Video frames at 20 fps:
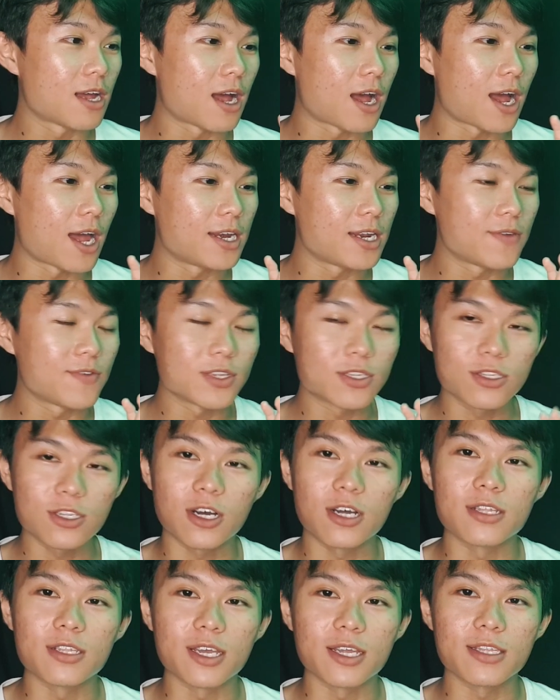I never
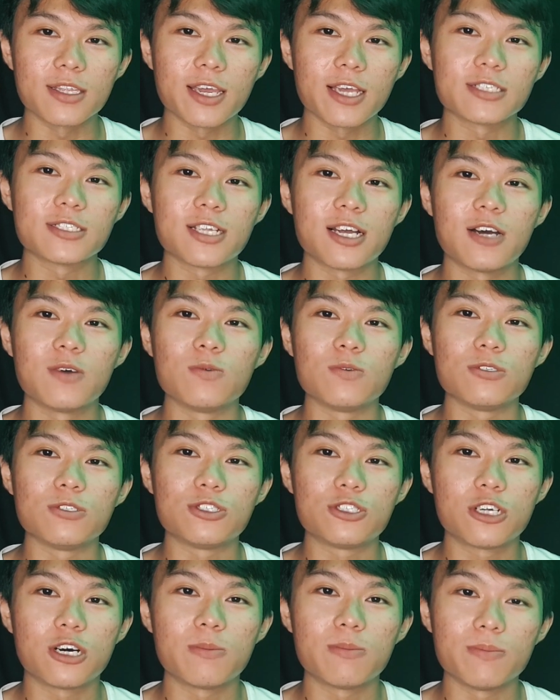thought that Tesla would
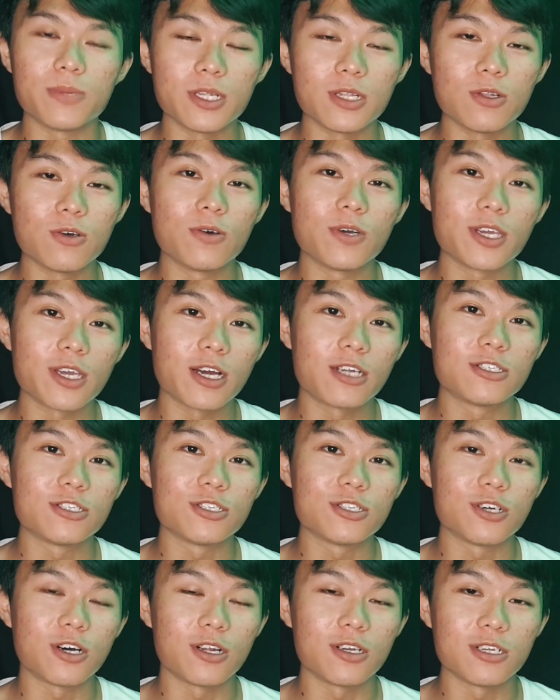drop below
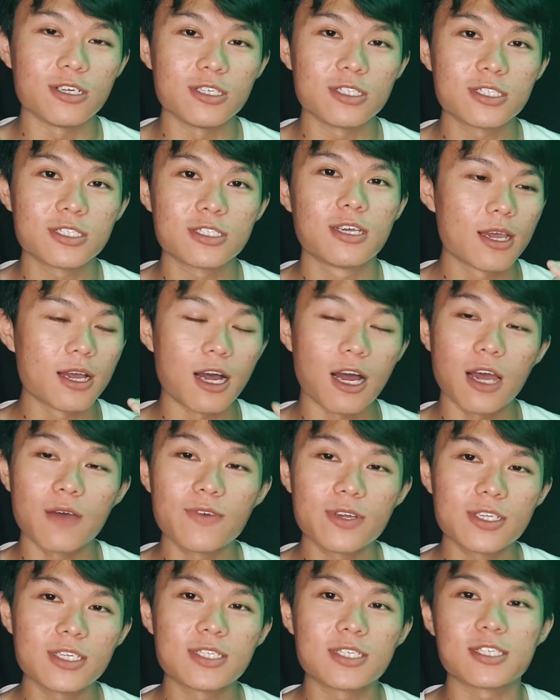$800.
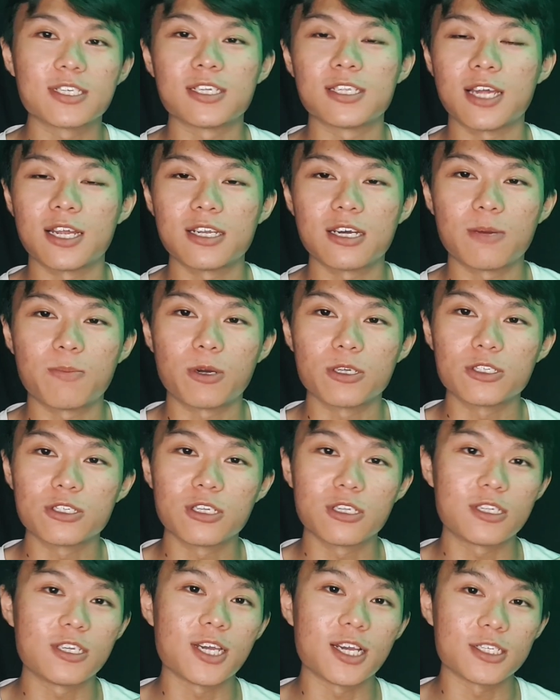However, this is another
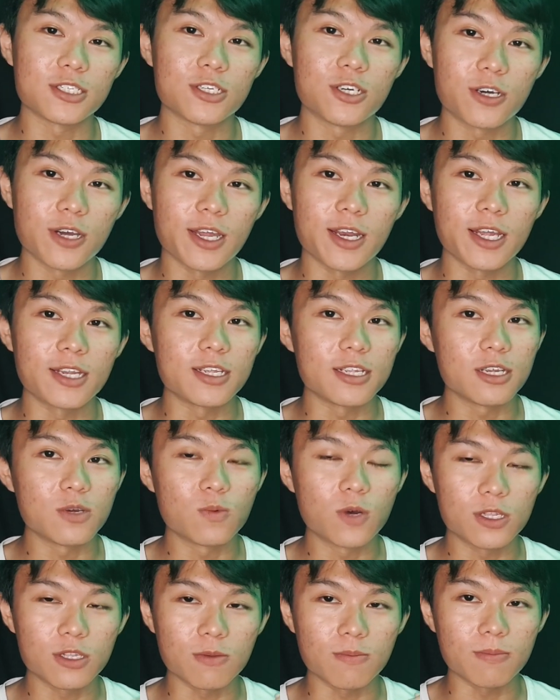opportunity I saw and I didn't
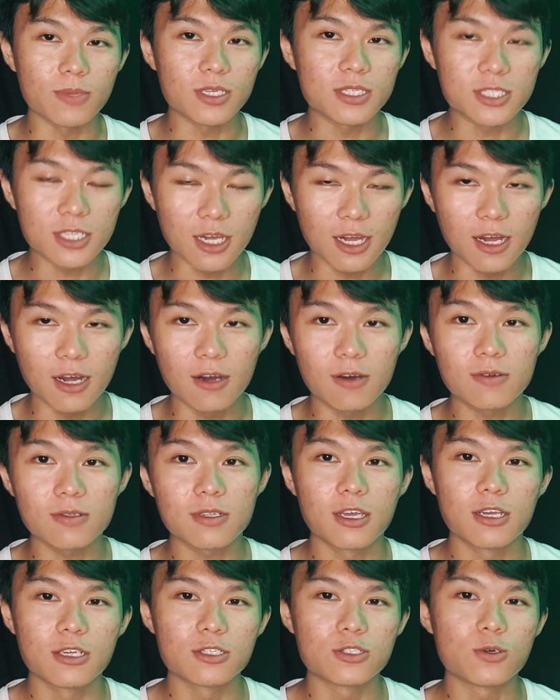want to miss out.
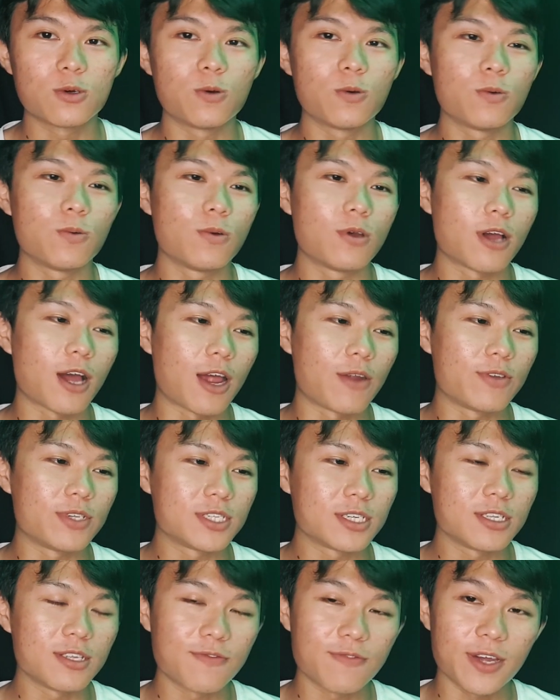So I
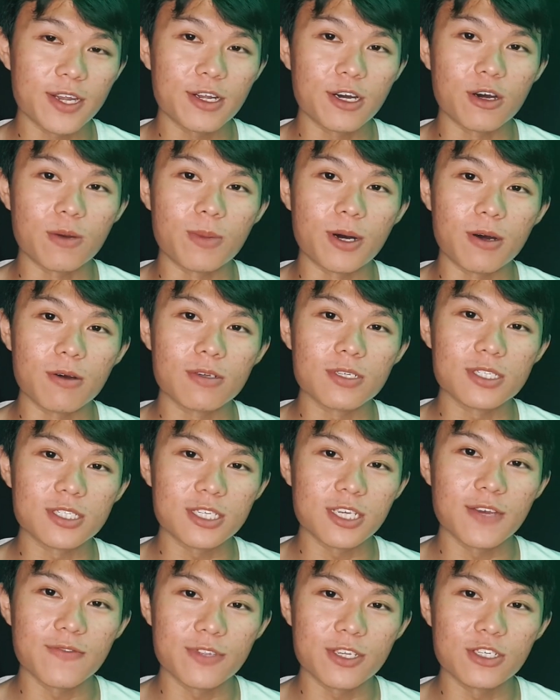recently found out about
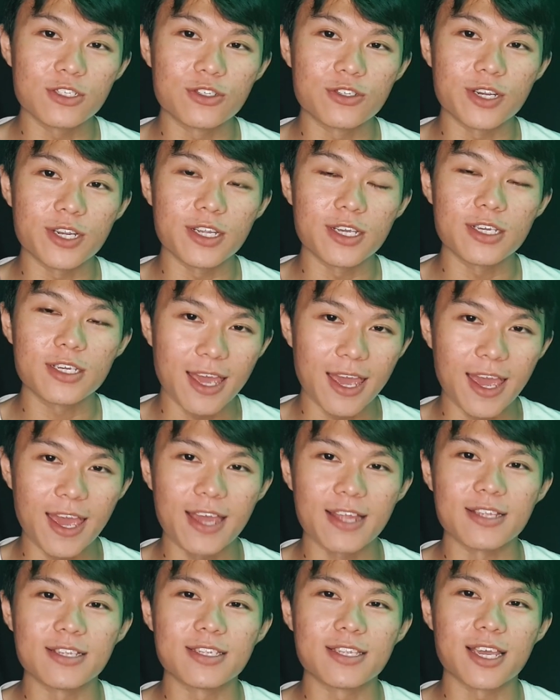CFD trading
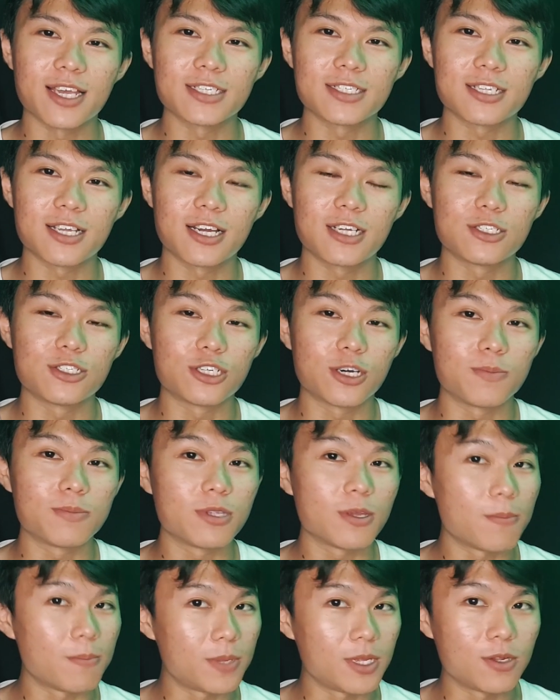and Tesla
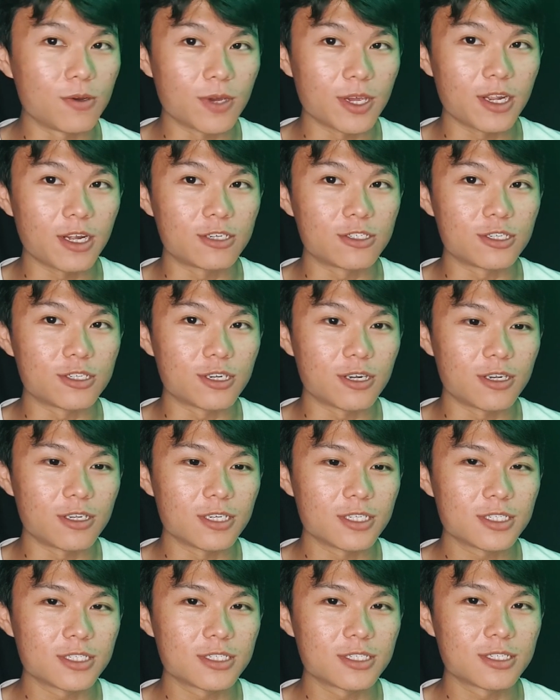dropped below
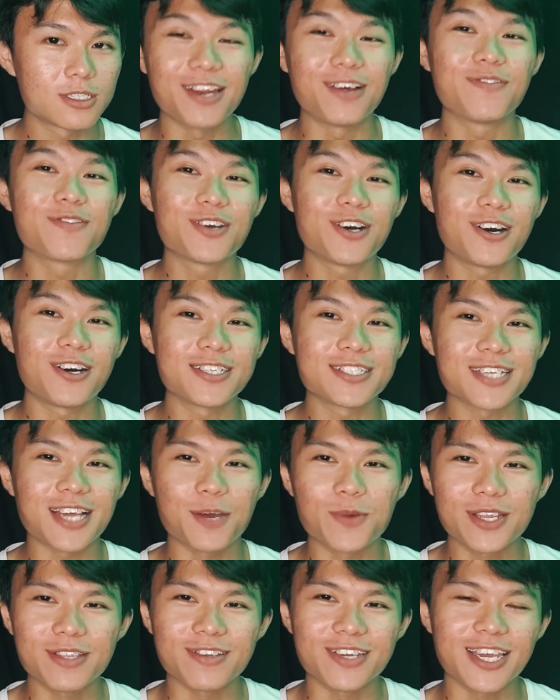$800. Of course, I
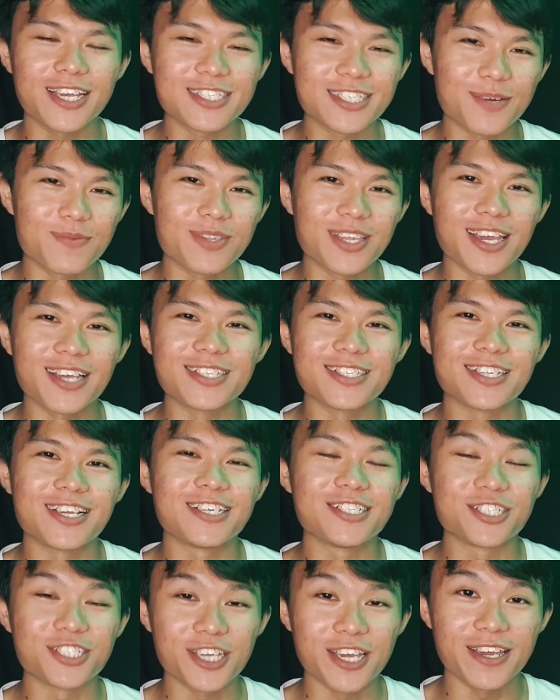went to get some
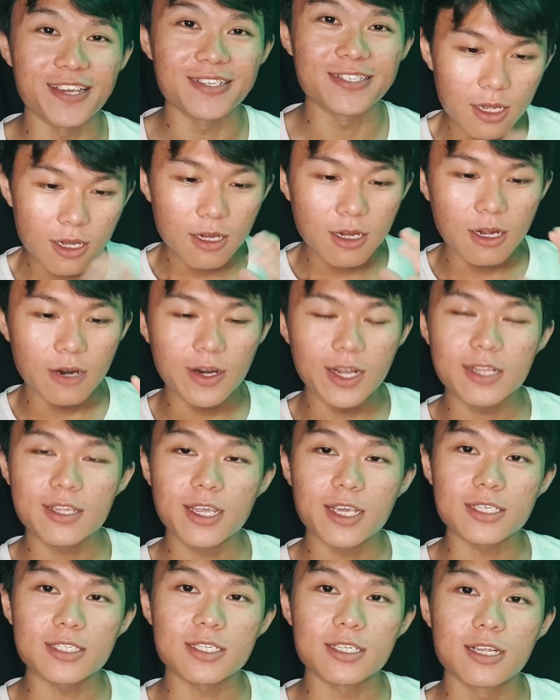Tesla shares. Alright,
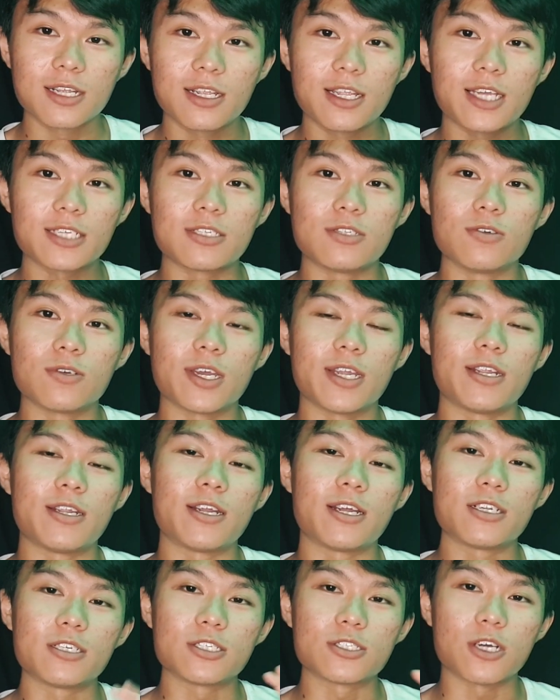next, let's look at
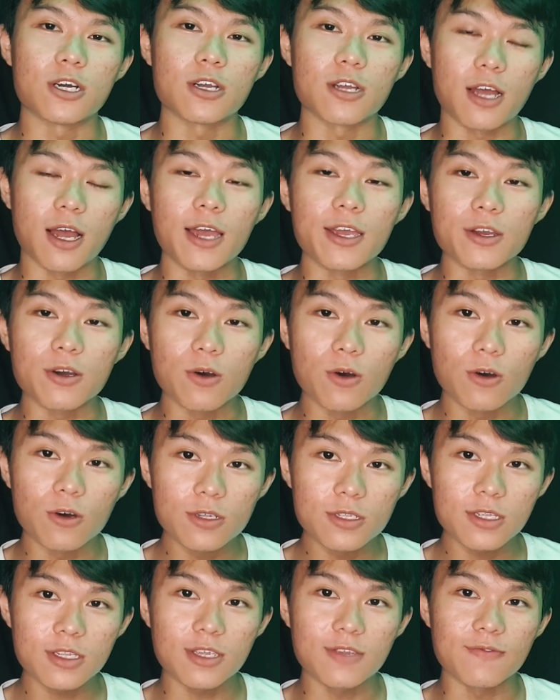another stock I
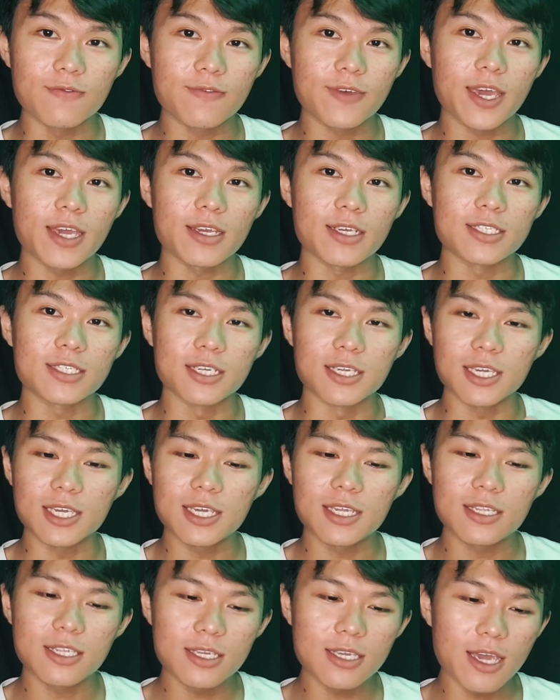own. In fact, it's an
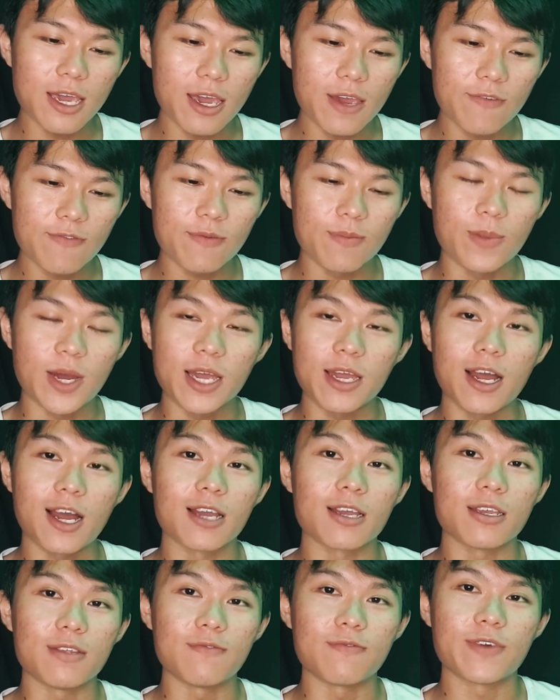ETF by
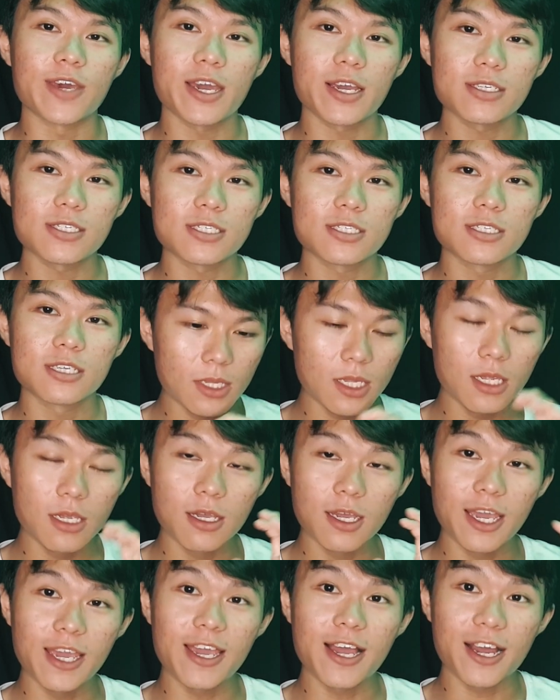ARK Invest,
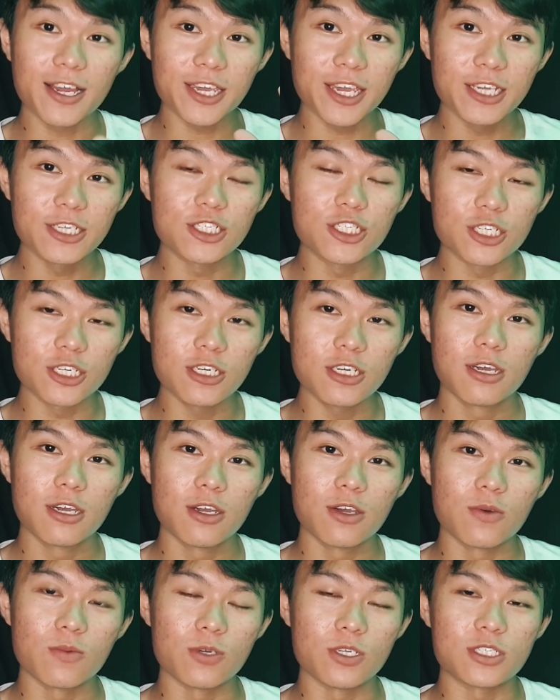ARKG,
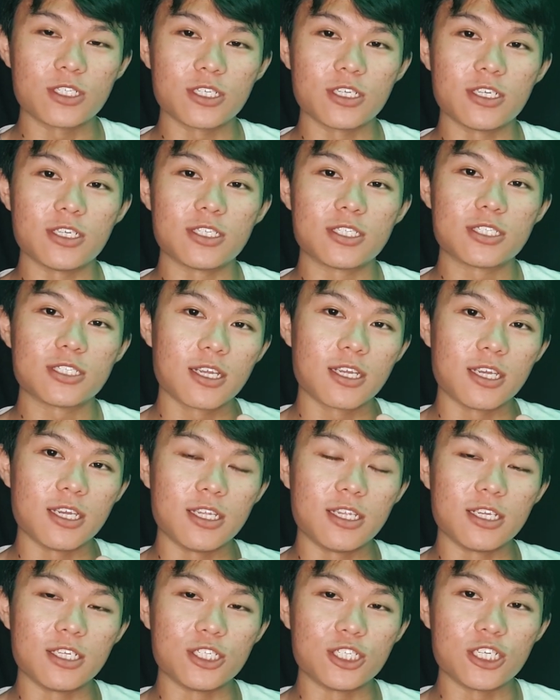which is in
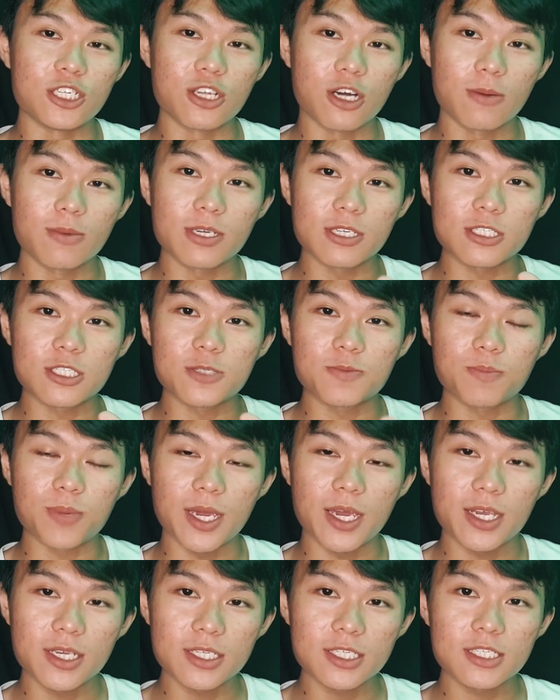the genomic
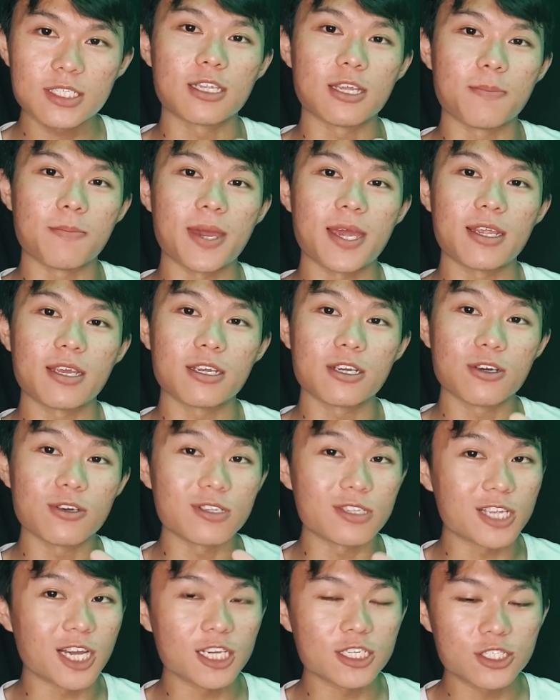space, the medical
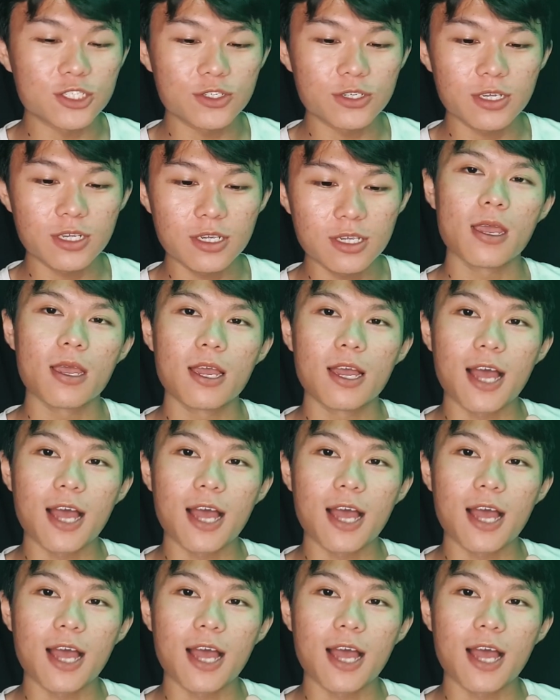industry.